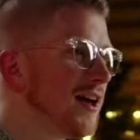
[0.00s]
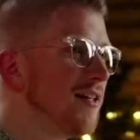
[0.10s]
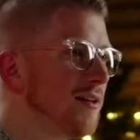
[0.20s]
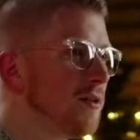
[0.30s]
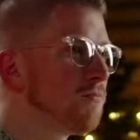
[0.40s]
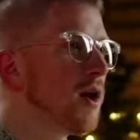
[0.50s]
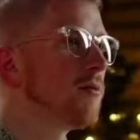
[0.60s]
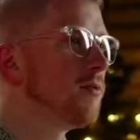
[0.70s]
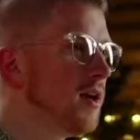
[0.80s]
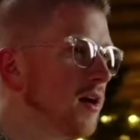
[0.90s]
that
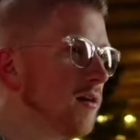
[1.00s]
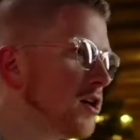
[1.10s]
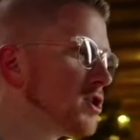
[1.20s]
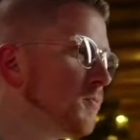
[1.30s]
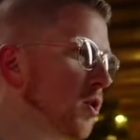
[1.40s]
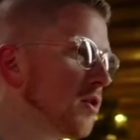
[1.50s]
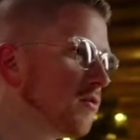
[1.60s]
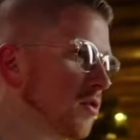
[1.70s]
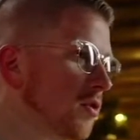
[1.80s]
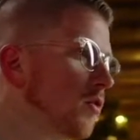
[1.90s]
probably unspoken
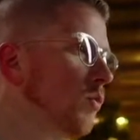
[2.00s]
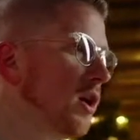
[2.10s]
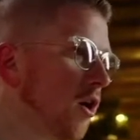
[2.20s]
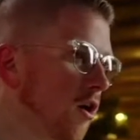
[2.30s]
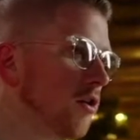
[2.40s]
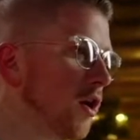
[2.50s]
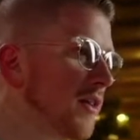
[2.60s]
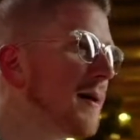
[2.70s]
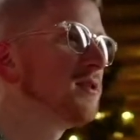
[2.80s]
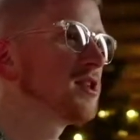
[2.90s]
rule. We all know
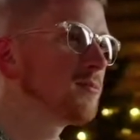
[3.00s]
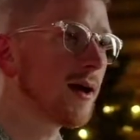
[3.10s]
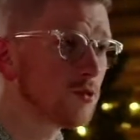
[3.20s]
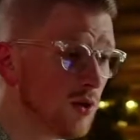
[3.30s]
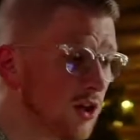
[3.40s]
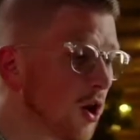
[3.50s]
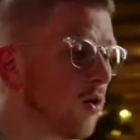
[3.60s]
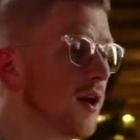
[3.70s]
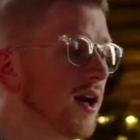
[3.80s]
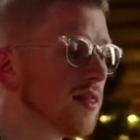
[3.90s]
that, but sometimes we
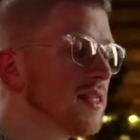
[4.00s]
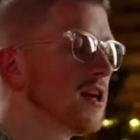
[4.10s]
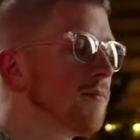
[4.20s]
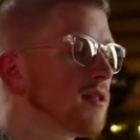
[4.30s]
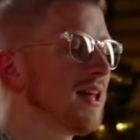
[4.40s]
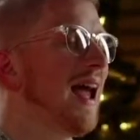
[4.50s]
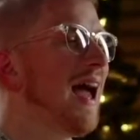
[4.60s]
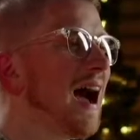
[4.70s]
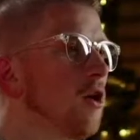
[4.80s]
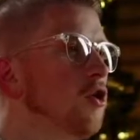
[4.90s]
don't think about that.
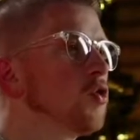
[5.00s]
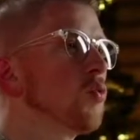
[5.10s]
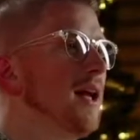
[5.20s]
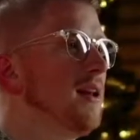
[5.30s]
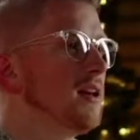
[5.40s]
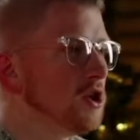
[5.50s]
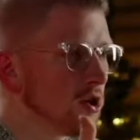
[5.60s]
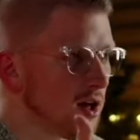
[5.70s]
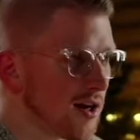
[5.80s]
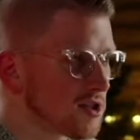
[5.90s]
How great is your
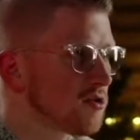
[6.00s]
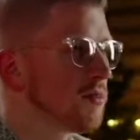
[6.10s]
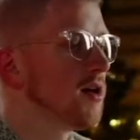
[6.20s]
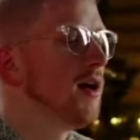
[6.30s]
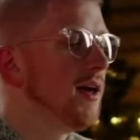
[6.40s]
customer